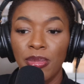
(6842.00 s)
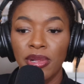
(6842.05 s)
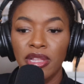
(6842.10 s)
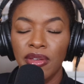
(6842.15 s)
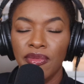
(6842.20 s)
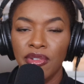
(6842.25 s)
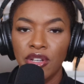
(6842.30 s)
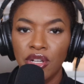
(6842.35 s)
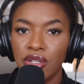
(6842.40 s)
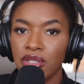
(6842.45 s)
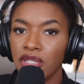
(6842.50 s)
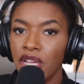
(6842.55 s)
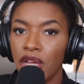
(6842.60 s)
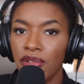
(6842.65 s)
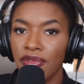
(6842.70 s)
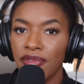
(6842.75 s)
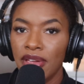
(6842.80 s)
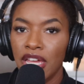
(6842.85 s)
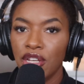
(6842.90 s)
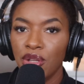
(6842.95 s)
believe in
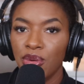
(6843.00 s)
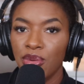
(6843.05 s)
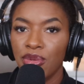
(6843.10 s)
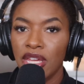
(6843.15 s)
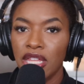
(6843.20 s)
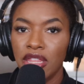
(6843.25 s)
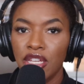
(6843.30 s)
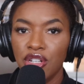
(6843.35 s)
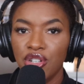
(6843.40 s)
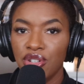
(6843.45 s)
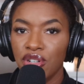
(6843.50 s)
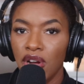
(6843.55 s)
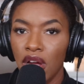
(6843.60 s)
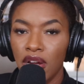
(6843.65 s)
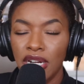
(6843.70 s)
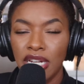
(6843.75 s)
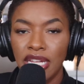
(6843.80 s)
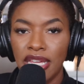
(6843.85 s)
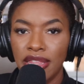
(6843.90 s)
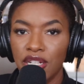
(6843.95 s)
yourself and you think that you're not
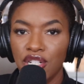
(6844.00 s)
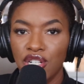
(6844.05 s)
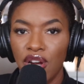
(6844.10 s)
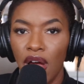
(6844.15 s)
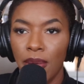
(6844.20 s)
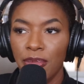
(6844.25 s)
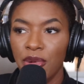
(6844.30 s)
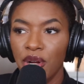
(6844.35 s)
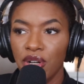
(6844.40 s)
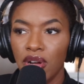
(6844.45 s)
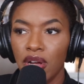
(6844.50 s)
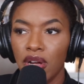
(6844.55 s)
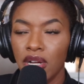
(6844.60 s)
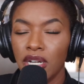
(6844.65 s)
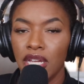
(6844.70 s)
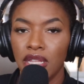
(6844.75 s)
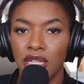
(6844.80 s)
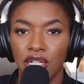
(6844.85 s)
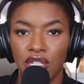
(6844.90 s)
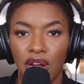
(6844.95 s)
going to get the job, you're not going to
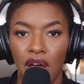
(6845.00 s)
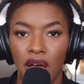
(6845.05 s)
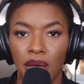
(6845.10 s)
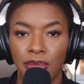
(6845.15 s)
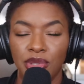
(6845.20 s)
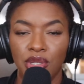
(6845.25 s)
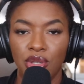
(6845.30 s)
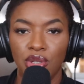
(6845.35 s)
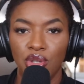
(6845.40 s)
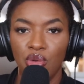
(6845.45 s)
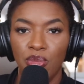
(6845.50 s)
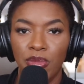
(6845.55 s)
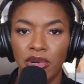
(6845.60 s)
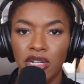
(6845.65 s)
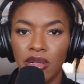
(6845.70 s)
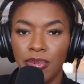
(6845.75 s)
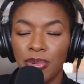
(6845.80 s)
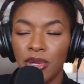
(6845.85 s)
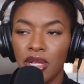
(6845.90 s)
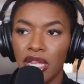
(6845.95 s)
get the job. So you
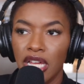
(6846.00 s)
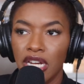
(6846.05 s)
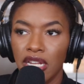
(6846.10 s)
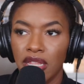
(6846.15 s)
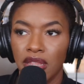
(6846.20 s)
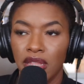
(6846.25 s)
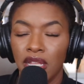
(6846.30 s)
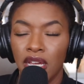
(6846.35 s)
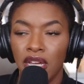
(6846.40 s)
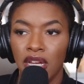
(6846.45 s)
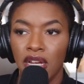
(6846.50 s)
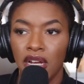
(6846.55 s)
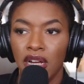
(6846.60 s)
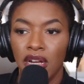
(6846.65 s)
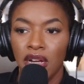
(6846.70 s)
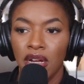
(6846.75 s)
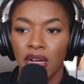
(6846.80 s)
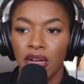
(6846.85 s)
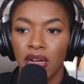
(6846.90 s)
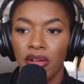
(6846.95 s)
manipulated
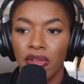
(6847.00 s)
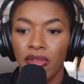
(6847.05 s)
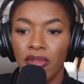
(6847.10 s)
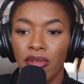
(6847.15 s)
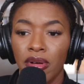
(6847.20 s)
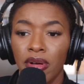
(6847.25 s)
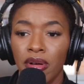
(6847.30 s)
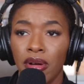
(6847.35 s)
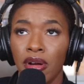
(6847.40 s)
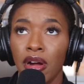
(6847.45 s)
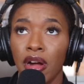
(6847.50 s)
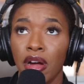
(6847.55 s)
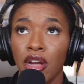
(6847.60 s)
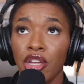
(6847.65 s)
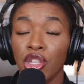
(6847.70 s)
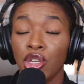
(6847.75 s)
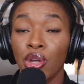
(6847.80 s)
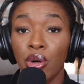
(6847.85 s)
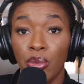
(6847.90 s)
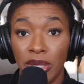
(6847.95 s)

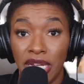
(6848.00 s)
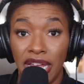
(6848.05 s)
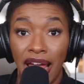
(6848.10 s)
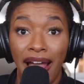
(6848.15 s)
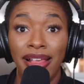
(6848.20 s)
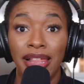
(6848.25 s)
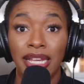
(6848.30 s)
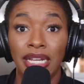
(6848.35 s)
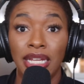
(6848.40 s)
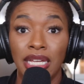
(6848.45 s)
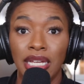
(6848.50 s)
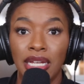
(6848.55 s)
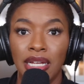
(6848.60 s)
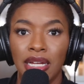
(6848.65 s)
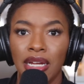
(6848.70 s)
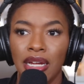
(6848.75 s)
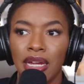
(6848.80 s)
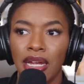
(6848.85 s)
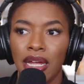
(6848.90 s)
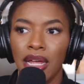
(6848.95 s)
your reality
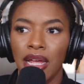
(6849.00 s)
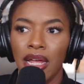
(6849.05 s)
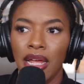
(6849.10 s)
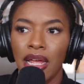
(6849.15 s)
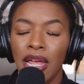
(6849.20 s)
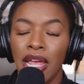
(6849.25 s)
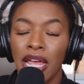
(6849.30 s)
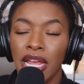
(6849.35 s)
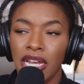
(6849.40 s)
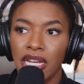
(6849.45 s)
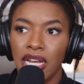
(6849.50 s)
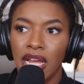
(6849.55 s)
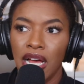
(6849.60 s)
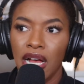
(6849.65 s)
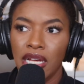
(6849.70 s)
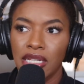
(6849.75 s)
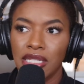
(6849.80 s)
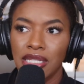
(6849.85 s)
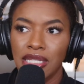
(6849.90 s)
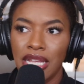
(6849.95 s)
in
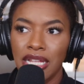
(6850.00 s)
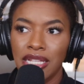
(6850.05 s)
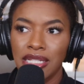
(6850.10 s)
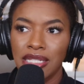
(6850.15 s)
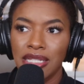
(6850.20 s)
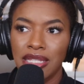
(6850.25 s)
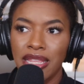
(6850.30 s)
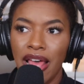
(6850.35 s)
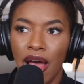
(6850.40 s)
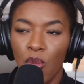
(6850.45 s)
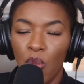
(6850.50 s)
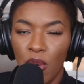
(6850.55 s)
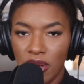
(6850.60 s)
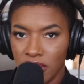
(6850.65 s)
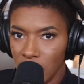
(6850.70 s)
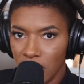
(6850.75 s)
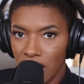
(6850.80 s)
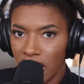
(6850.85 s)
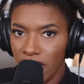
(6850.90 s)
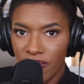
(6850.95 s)
a sense that
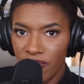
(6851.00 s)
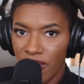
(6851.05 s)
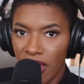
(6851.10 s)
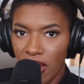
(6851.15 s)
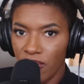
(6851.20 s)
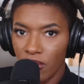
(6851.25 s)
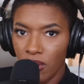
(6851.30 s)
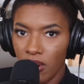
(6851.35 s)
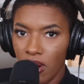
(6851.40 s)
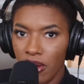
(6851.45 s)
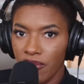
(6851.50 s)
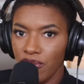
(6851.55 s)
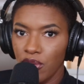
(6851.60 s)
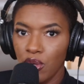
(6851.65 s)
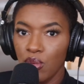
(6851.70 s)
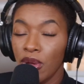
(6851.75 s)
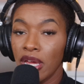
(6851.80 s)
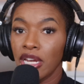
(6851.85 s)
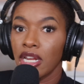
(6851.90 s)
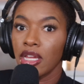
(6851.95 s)
wasn't in favor of
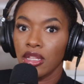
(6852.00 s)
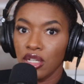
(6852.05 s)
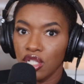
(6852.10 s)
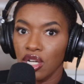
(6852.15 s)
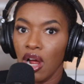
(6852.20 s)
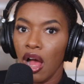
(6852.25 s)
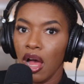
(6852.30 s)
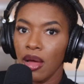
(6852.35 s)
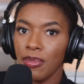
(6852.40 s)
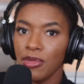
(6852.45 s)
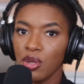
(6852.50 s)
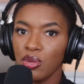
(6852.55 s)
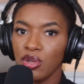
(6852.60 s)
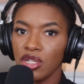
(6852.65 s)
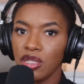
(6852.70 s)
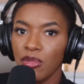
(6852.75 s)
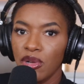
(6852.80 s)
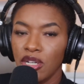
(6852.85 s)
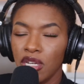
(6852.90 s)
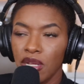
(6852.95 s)
you getting the job. You
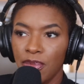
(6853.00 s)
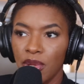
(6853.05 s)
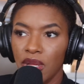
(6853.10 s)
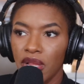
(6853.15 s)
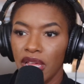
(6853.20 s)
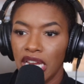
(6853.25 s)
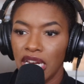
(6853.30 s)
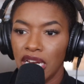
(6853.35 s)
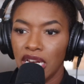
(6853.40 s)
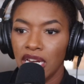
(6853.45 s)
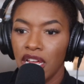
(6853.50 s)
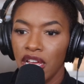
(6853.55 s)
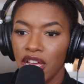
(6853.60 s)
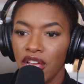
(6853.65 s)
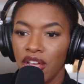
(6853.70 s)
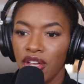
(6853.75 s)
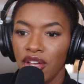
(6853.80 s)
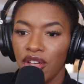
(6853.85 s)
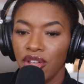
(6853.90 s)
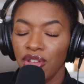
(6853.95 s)
just manipulated
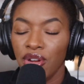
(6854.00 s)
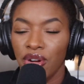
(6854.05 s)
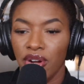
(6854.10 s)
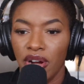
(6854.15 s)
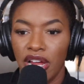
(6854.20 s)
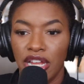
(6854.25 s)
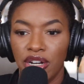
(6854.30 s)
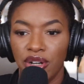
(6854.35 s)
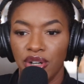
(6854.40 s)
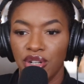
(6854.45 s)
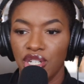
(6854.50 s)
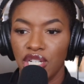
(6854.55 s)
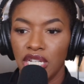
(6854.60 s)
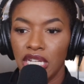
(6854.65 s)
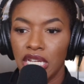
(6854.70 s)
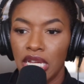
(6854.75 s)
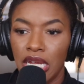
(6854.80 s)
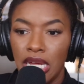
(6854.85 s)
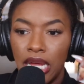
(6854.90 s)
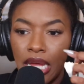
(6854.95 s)
your
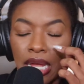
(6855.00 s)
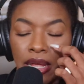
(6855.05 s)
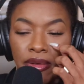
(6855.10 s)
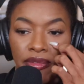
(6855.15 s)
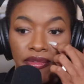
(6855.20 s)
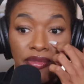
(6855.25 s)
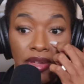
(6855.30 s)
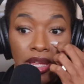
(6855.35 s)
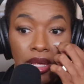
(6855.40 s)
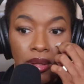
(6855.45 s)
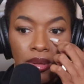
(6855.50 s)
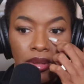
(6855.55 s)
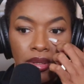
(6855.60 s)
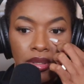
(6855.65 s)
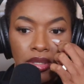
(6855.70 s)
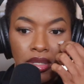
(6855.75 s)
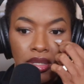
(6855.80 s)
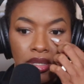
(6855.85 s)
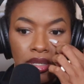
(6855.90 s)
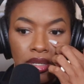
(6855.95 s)
energy field